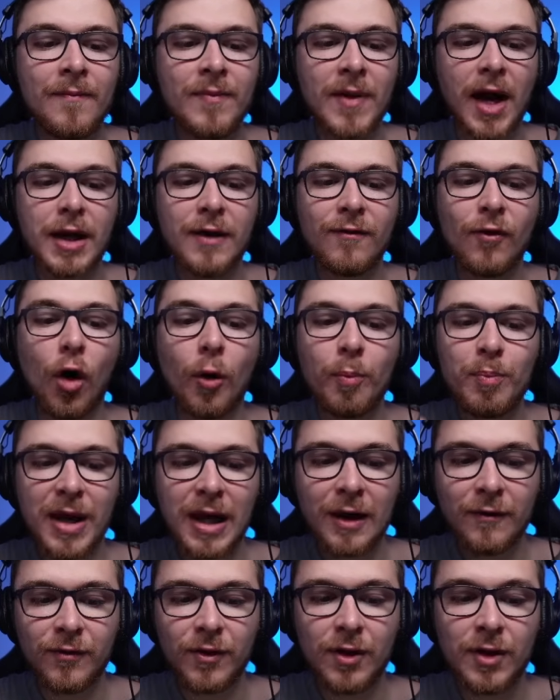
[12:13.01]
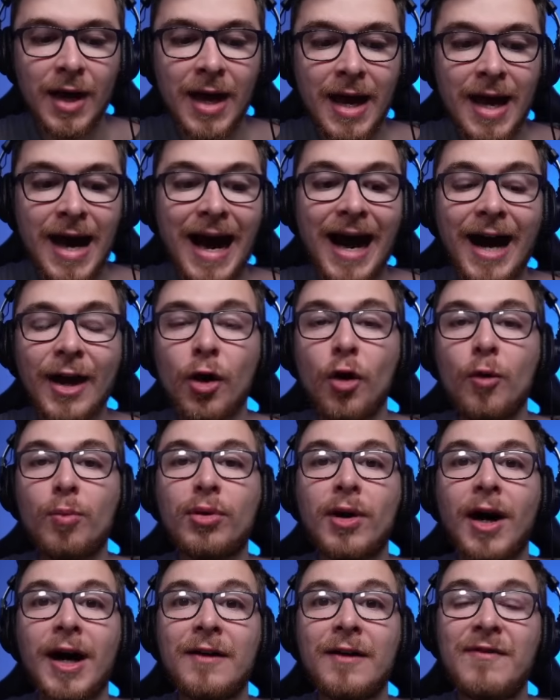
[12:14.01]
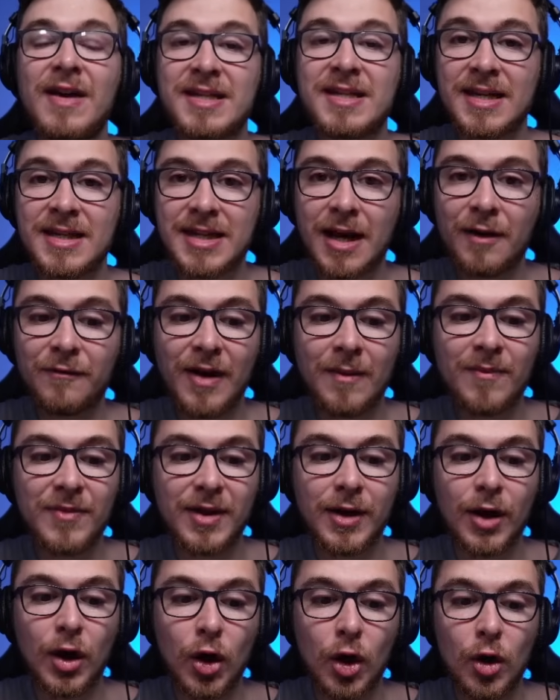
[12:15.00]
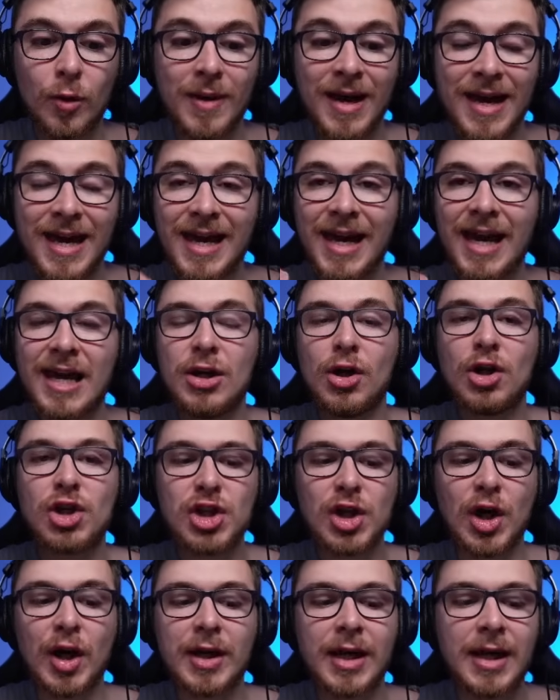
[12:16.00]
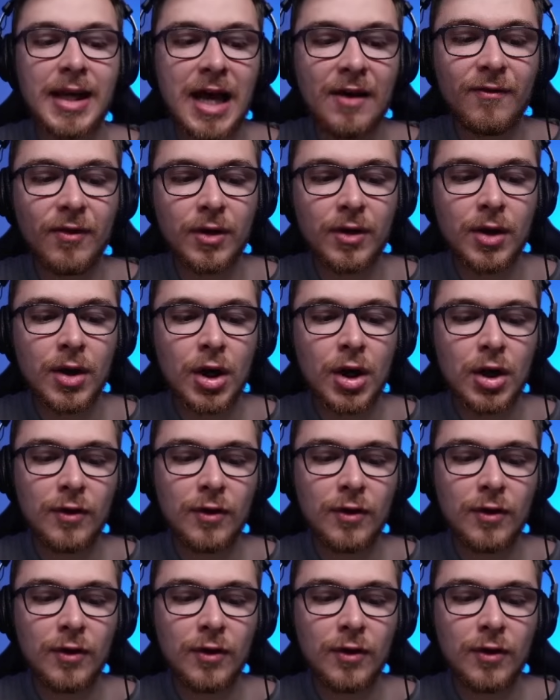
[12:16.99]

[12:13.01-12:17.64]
And you've got Pickford and O'Brien facing Southampton at home in your starting 11.